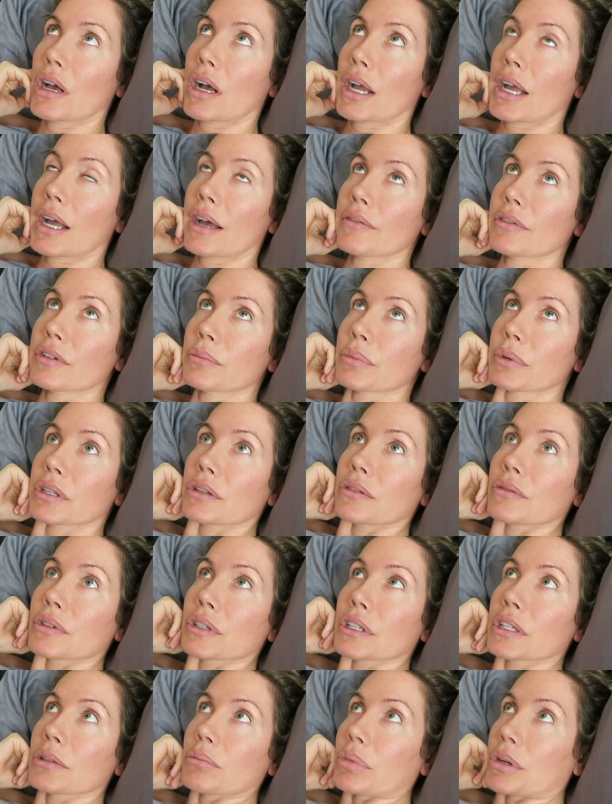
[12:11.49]
I haven't been
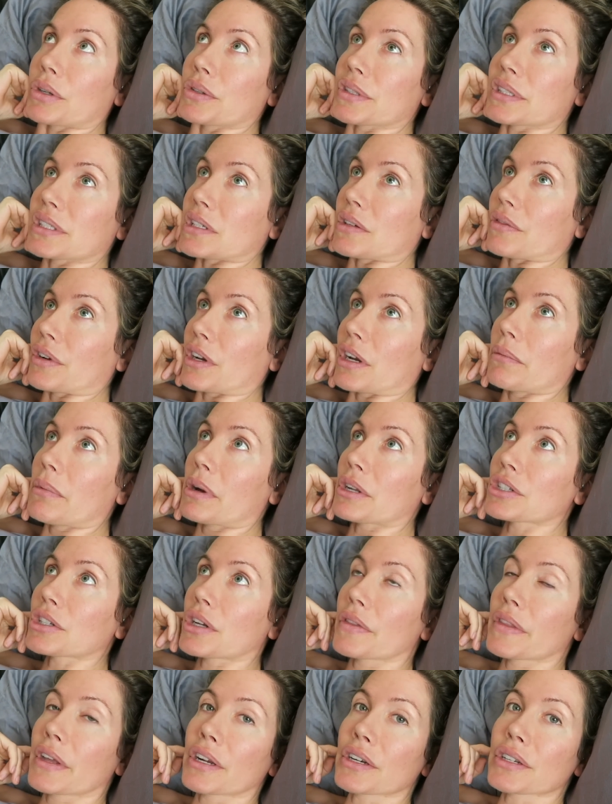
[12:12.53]
really posting very much
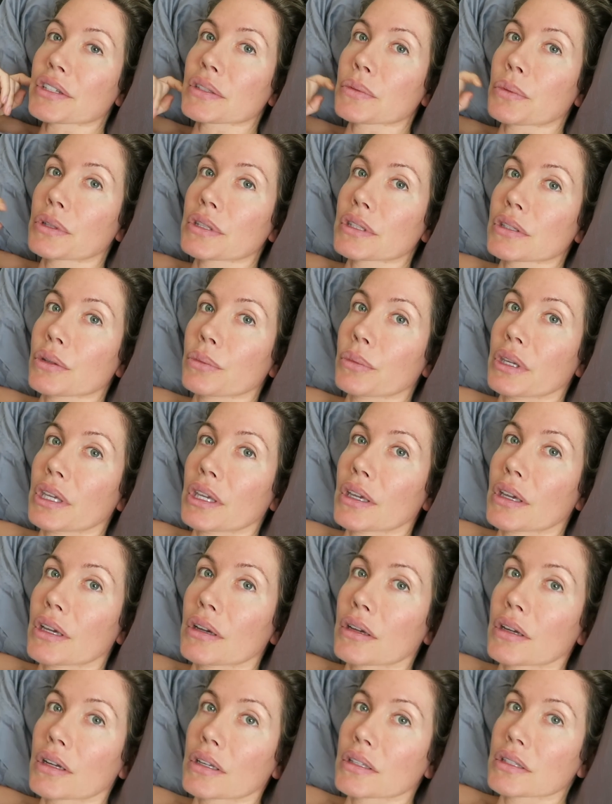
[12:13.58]
on there, just once a week,
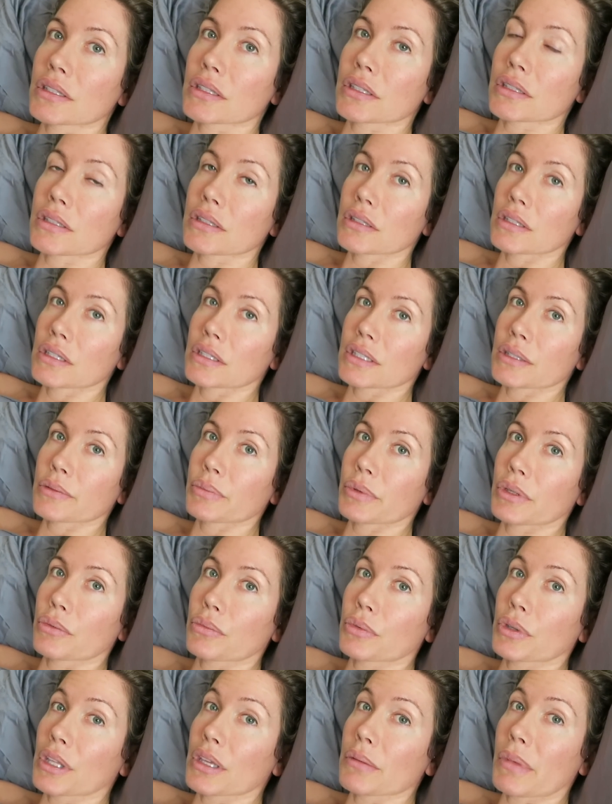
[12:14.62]
because it's
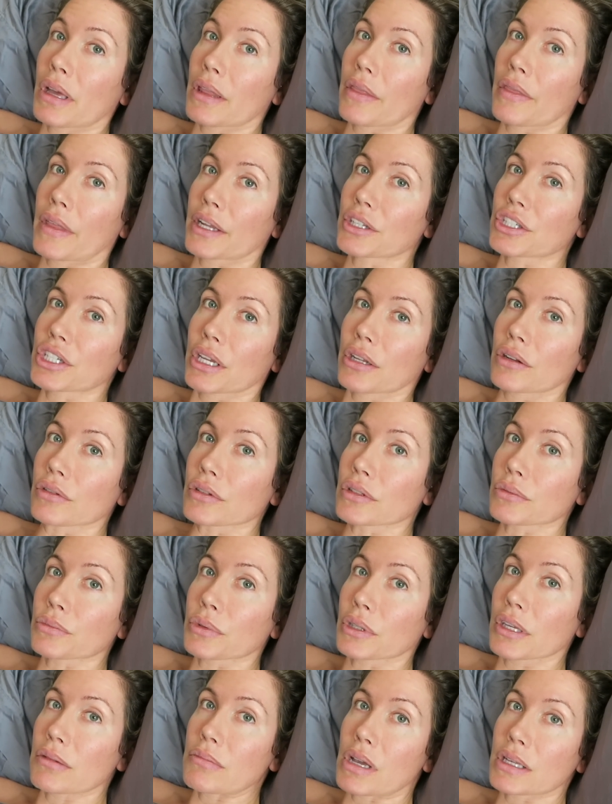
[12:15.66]
been really, that channel is
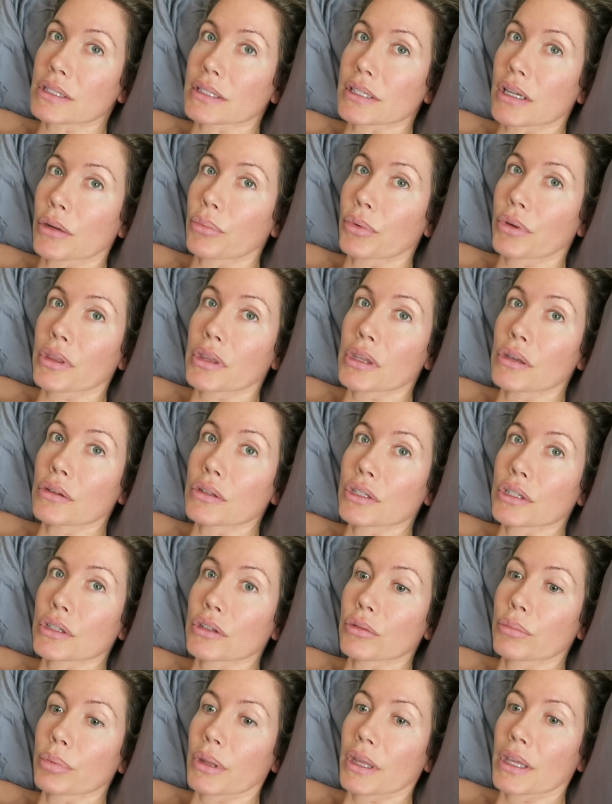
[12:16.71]
really messed up with
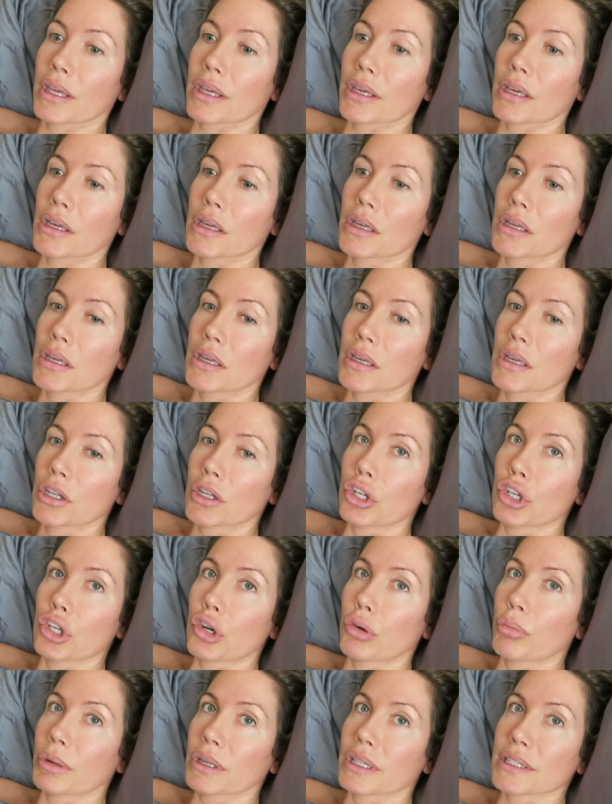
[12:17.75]
YouTube. Like
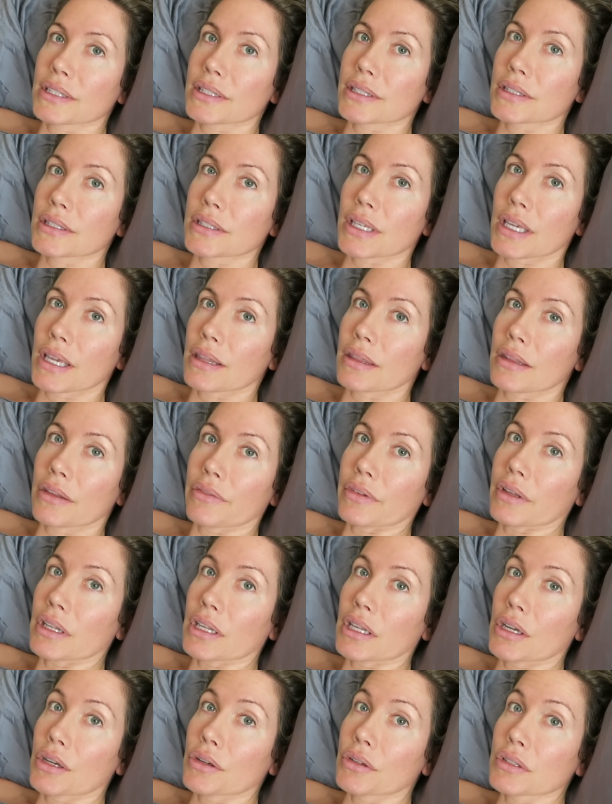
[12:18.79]
nobody's seeing the
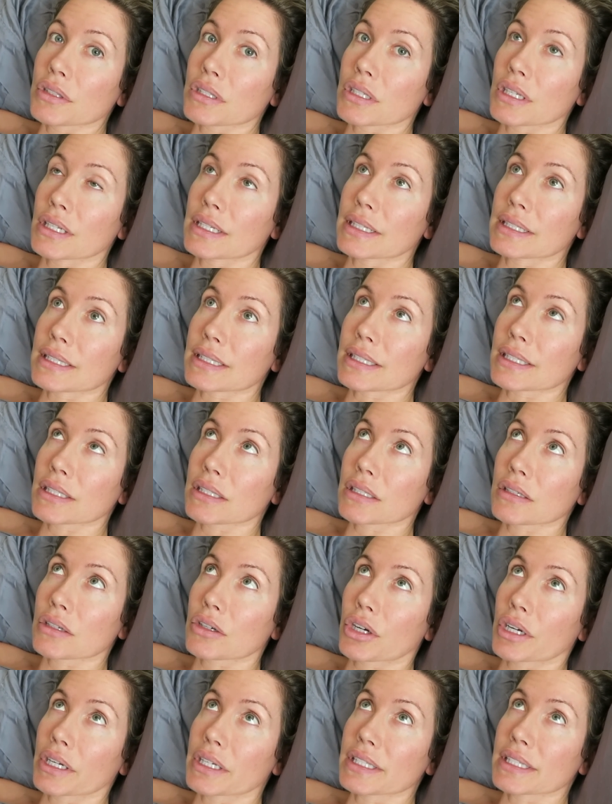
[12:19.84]
videos and it's
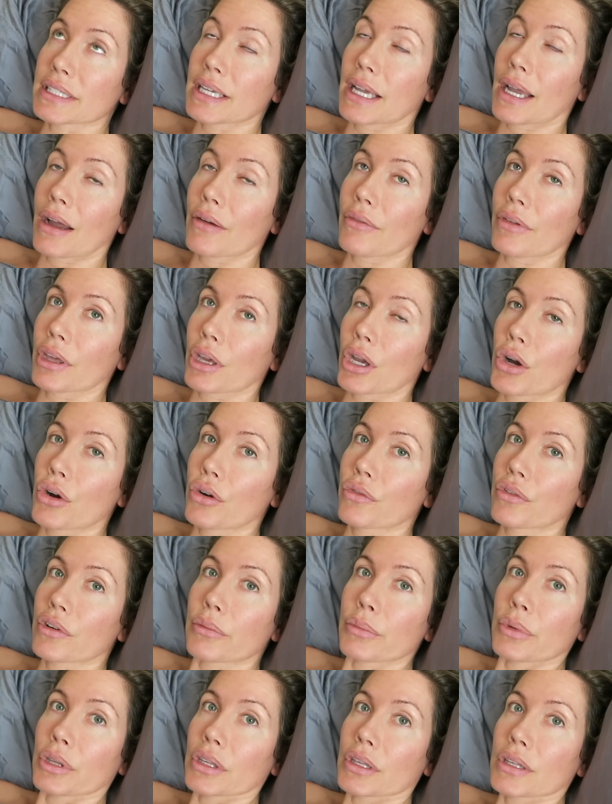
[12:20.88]
crazy. I have like over
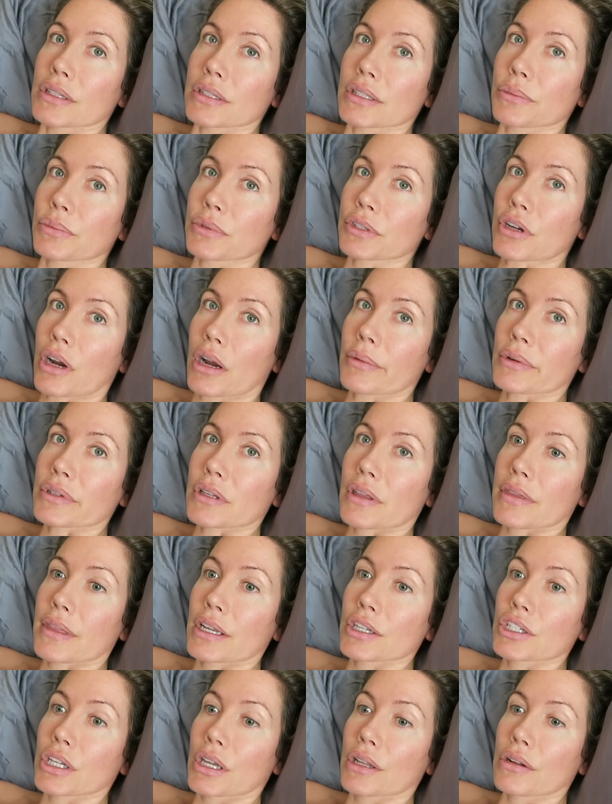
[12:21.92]
a million subscribers on
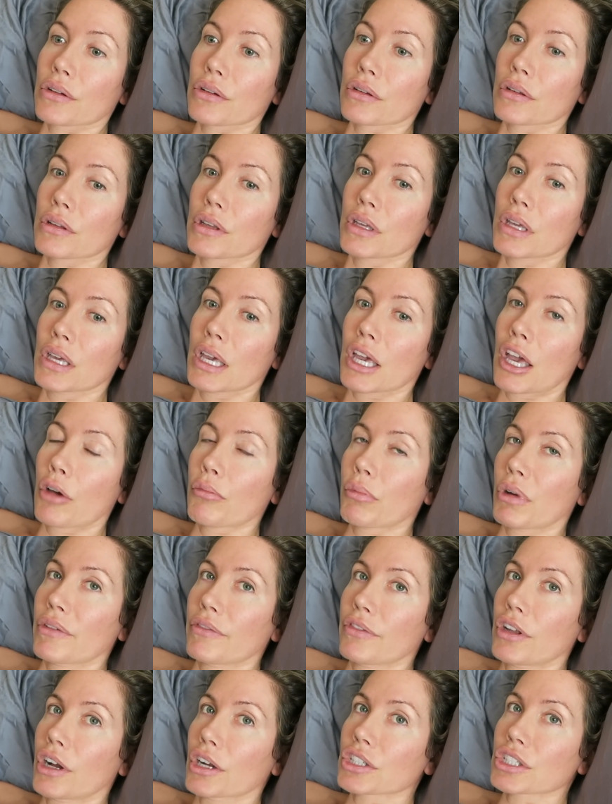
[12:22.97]
that channel and
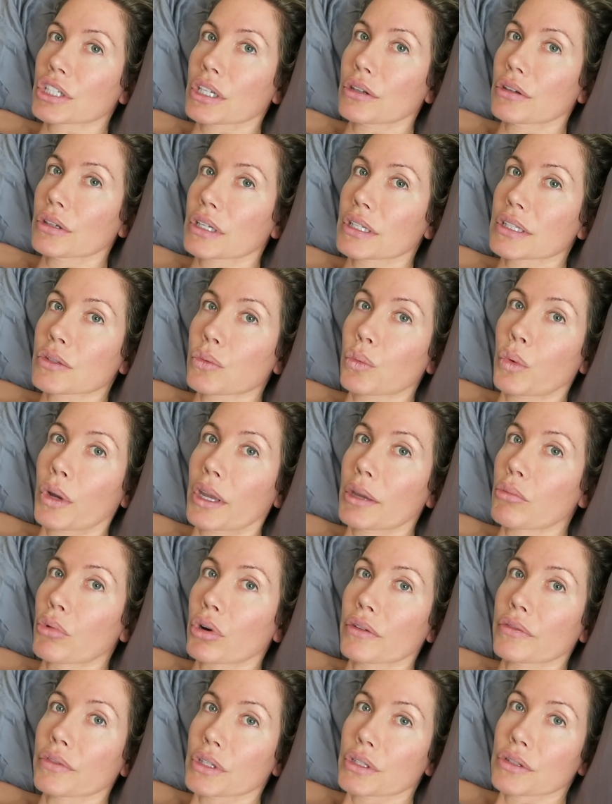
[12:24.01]
my vlog channel gets way
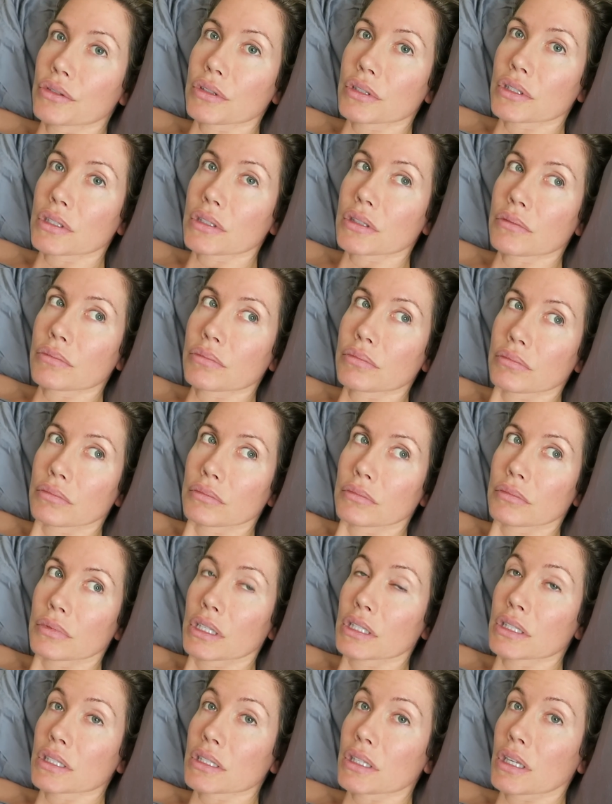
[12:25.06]
more views.
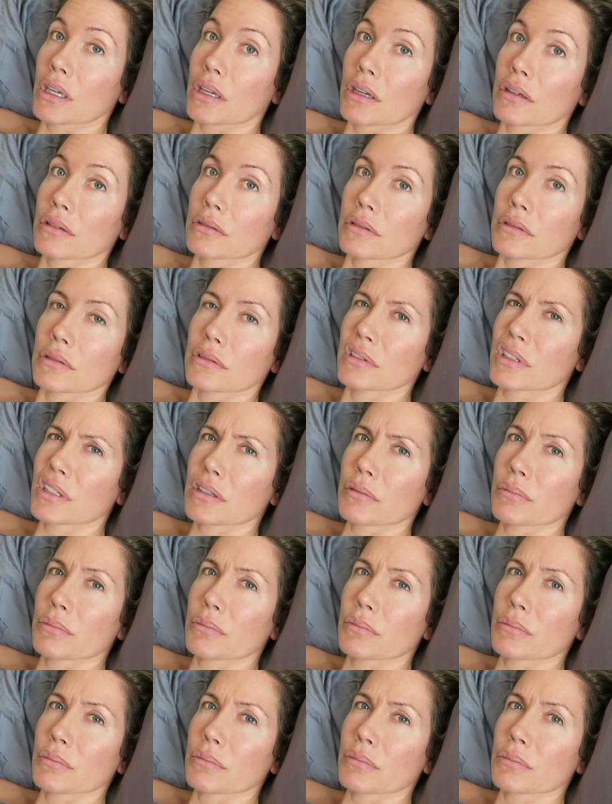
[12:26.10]
It's like, it